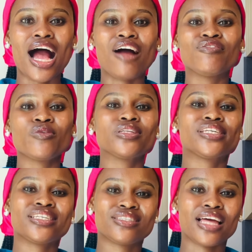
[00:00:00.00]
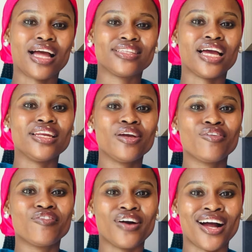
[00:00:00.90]
I've noticed that their
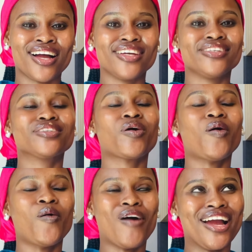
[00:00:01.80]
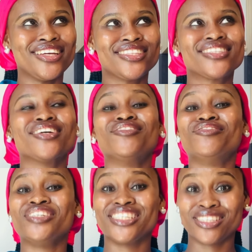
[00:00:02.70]
layover is quite
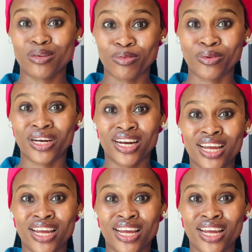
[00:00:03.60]
reasonable.